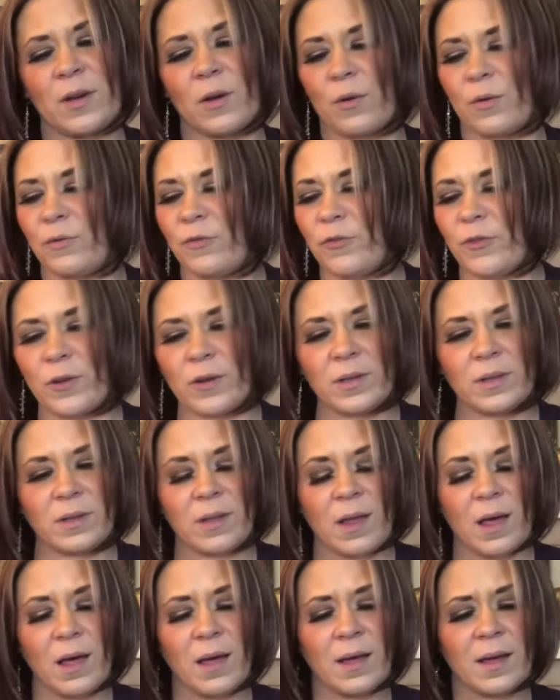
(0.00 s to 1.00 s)
over a
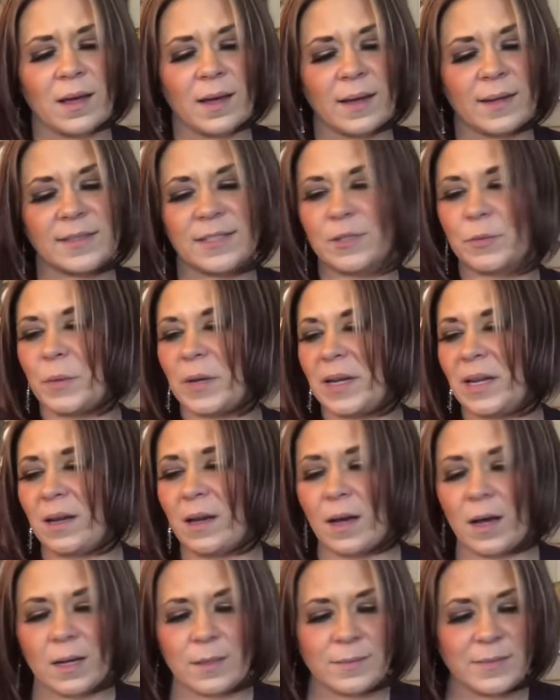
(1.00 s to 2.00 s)
loss when it
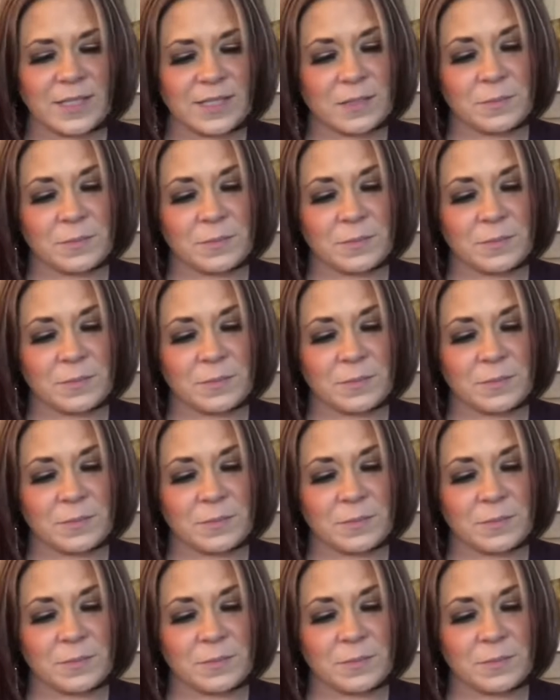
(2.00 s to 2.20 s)
comes